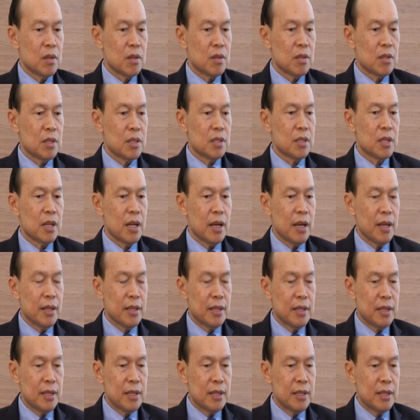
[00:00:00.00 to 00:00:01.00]
Just like
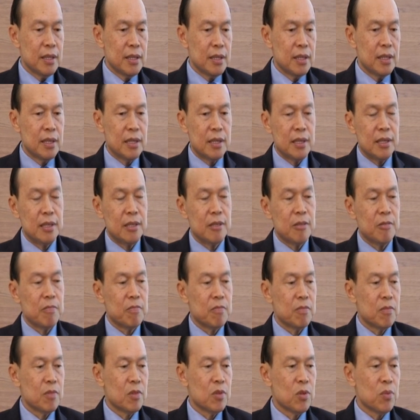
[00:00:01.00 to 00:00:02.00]
any leader,
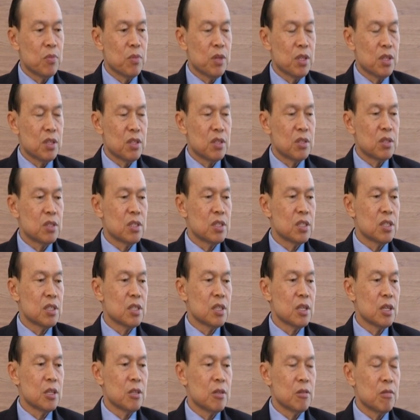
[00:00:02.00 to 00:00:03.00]
you make
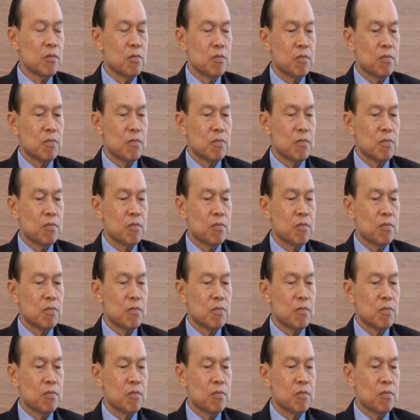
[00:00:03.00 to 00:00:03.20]
decision,